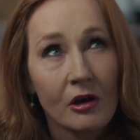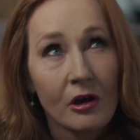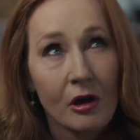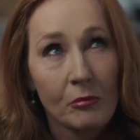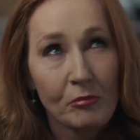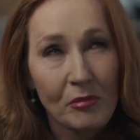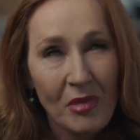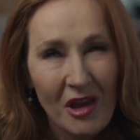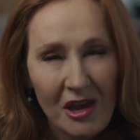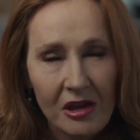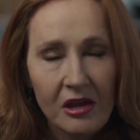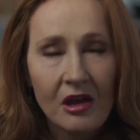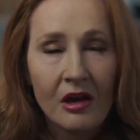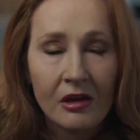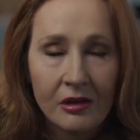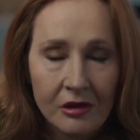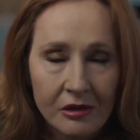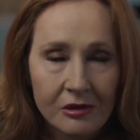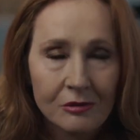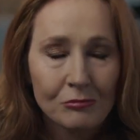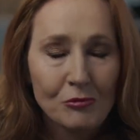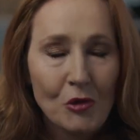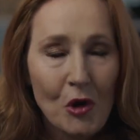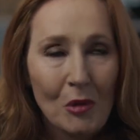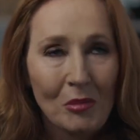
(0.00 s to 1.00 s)
a bit
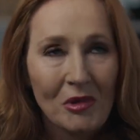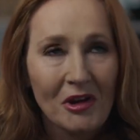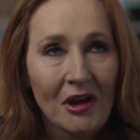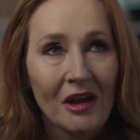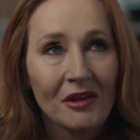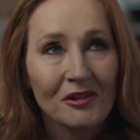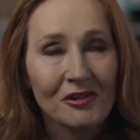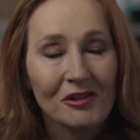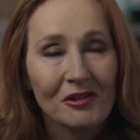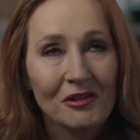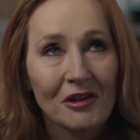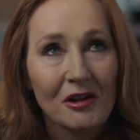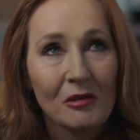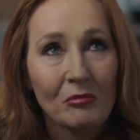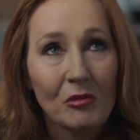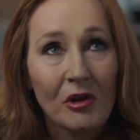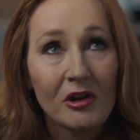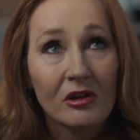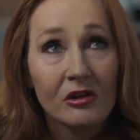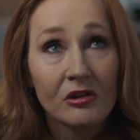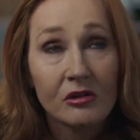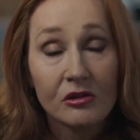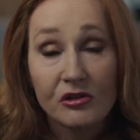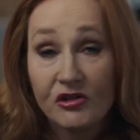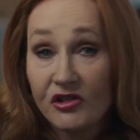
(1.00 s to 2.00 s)
younger than Robin actually,
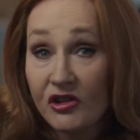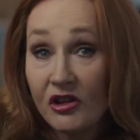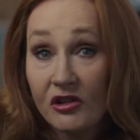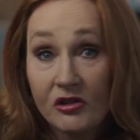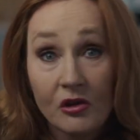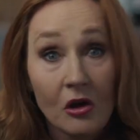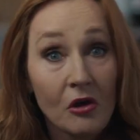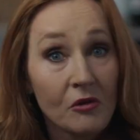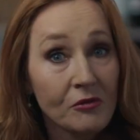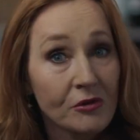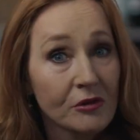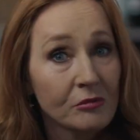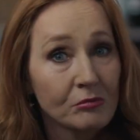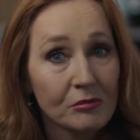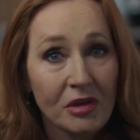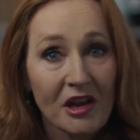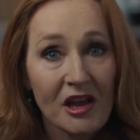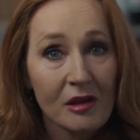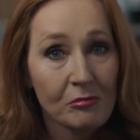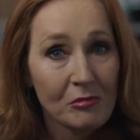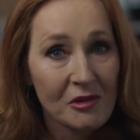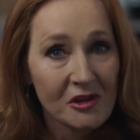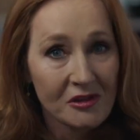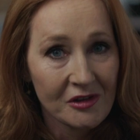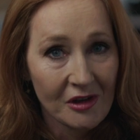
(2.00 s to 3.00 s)
but she's often
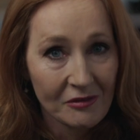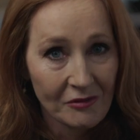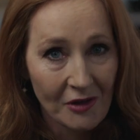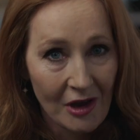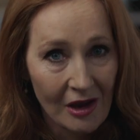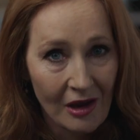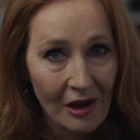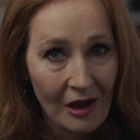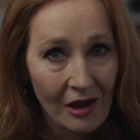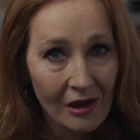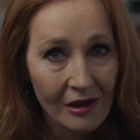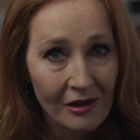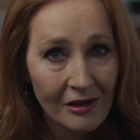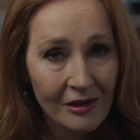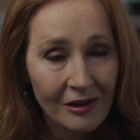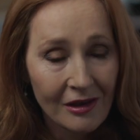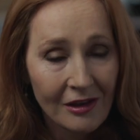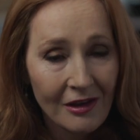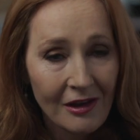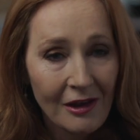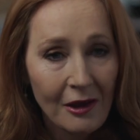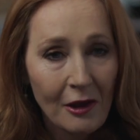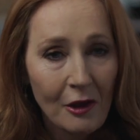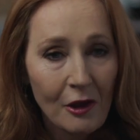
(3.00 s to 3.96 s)
played me stuff I like.